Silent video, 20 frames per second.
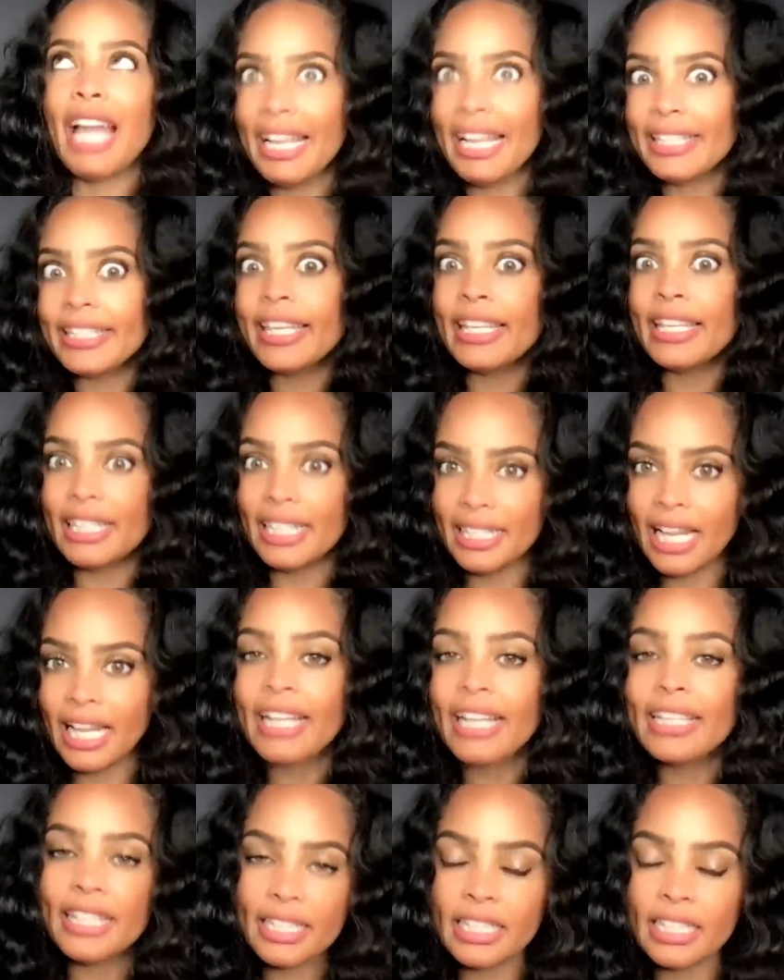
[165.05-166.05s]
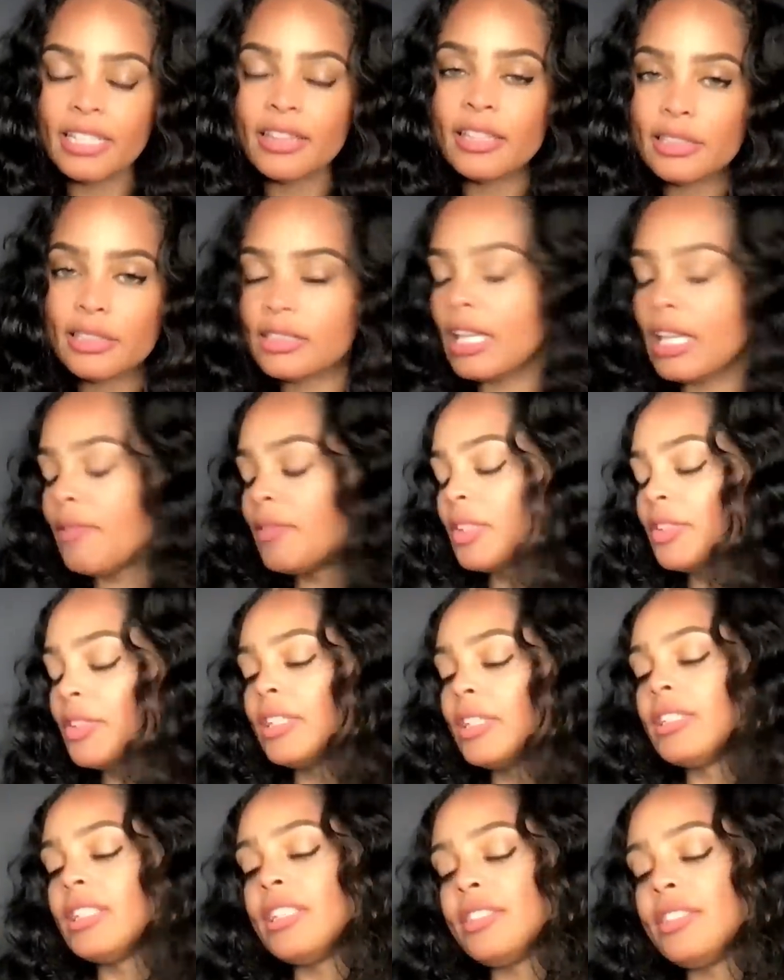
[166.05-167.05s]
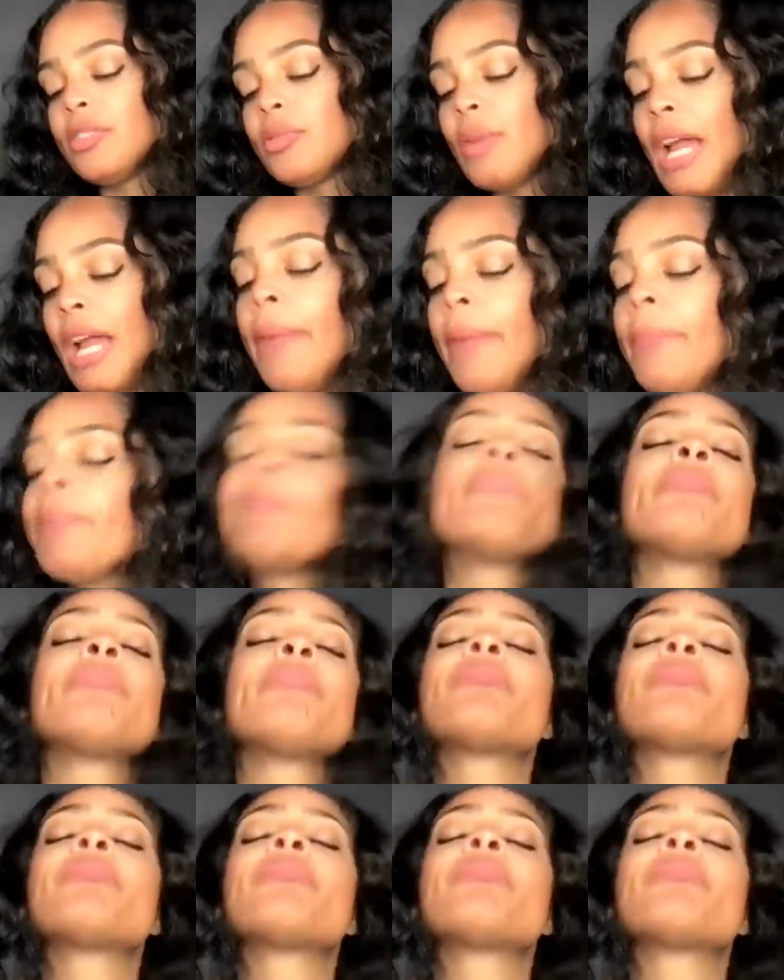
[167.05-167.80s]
I get it. I get it. There's levels to this, right?